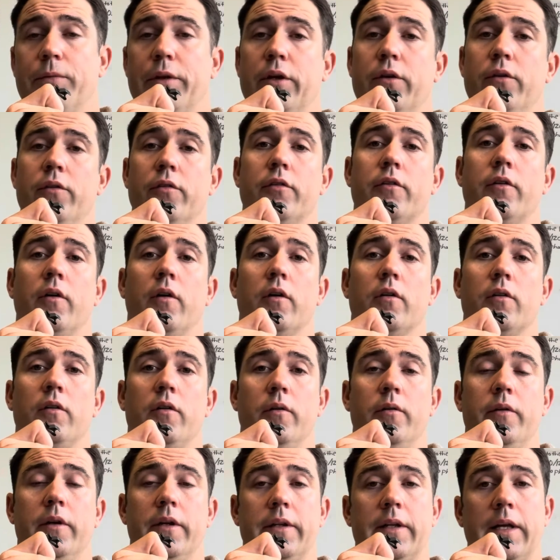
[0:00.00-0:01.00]
you start
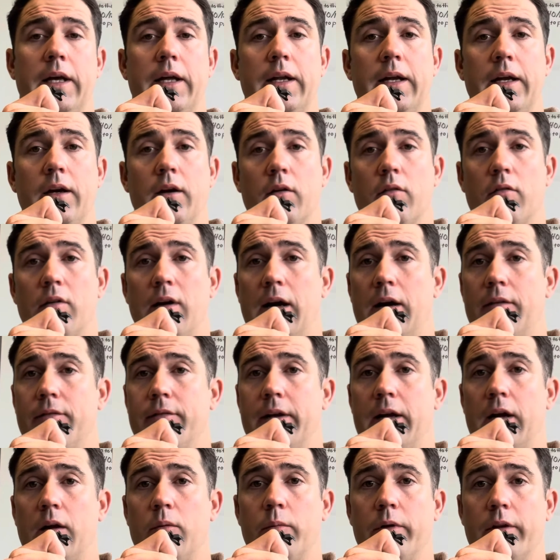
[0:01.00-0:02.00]
loading that aircraft
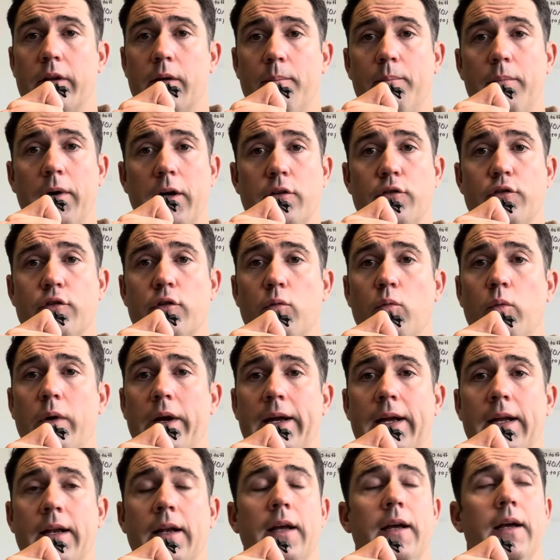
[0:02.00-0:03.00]
down with a bunch of
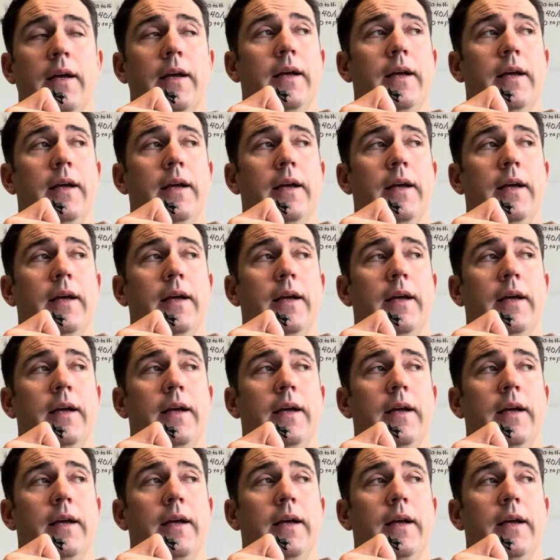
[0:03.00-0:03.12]
weight,